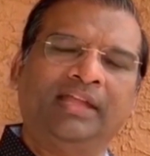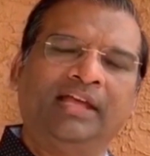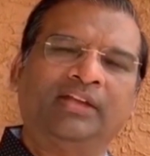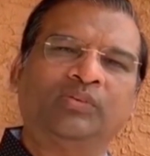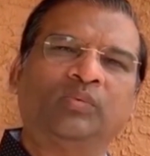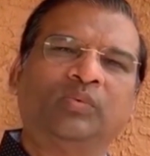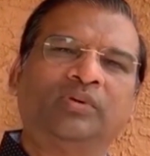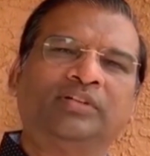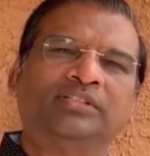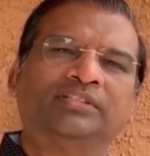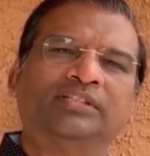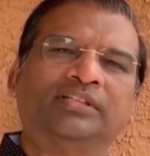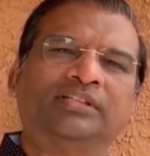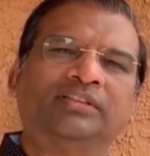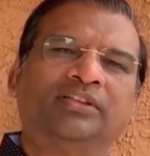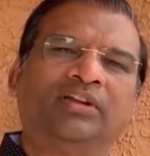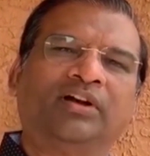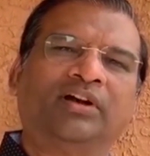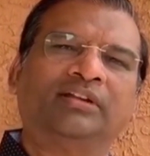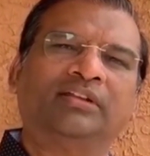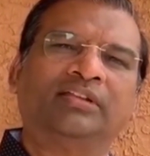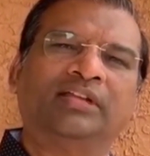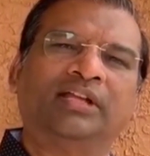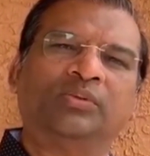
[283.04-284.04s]
That was the
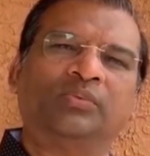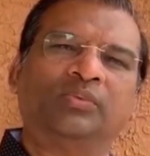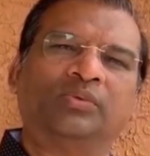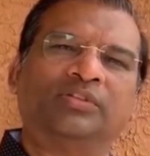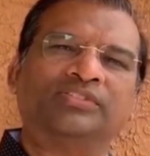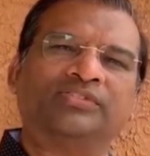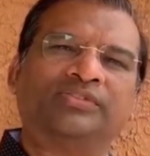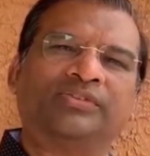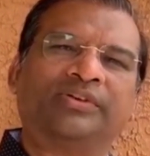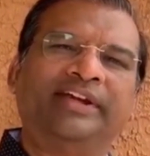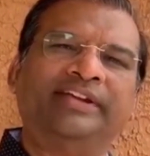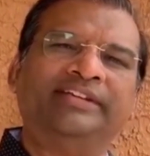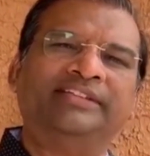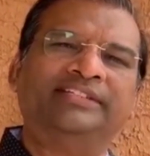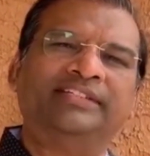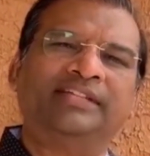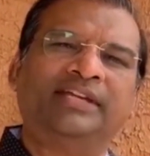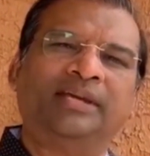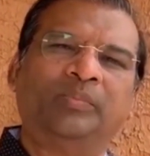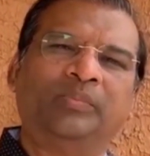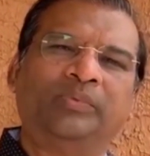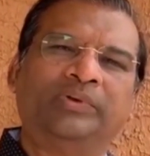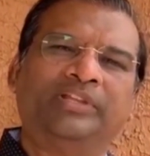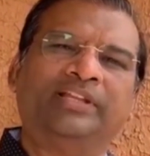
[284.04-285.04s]
thought that was
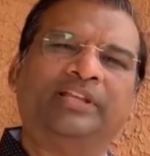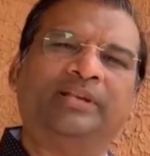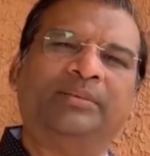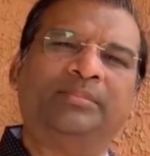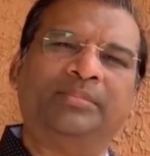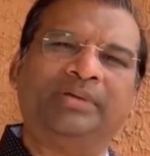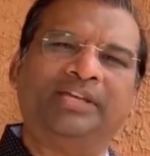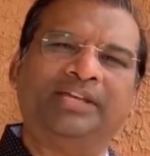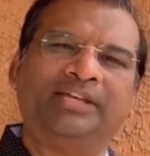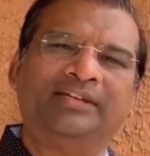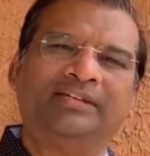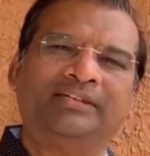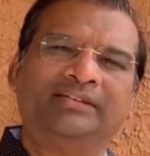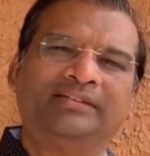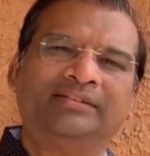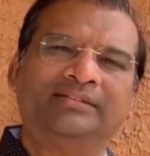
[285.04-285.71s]
rising up within me.